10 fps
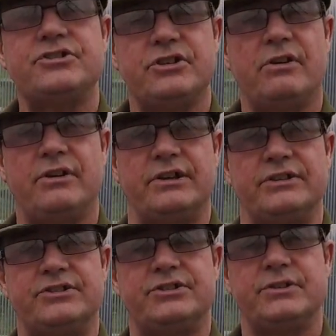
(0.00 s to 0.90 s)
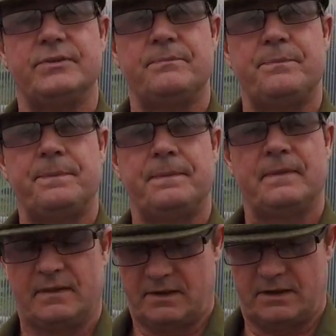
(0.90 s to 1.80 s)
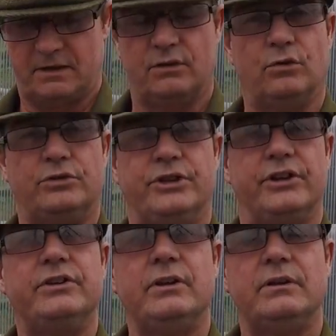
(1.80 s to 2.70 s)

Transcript: size onion.